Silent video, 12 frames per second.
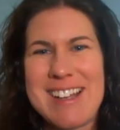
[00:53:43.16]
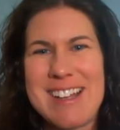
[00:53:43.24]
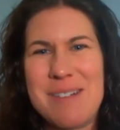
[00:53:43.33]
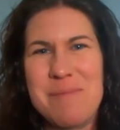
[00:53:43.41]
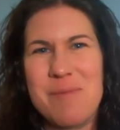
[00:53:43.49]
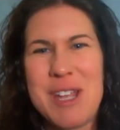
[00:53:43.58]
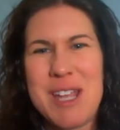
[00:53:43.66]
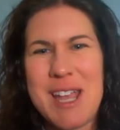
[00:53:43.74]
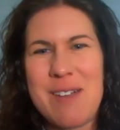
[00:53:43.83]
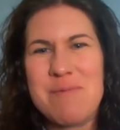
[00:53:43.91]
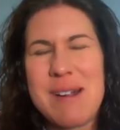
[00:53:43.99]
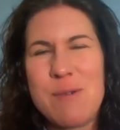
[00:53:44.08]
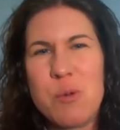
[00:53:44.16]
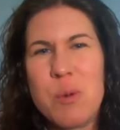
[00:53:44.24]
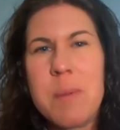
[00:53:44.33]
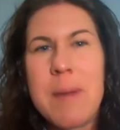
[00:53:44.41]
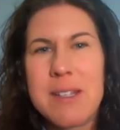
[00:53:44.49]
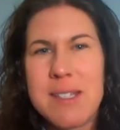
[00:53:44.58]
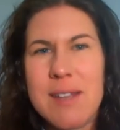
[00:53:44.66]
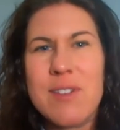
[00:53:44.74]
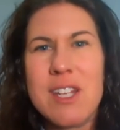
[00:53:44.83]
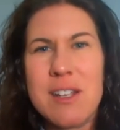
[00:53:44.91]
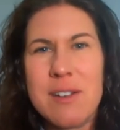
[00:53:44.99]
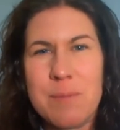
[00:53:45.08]
Um, we have probably about
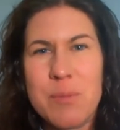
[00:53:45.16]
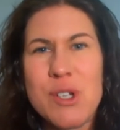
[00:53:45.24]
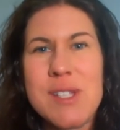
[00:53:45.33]
70%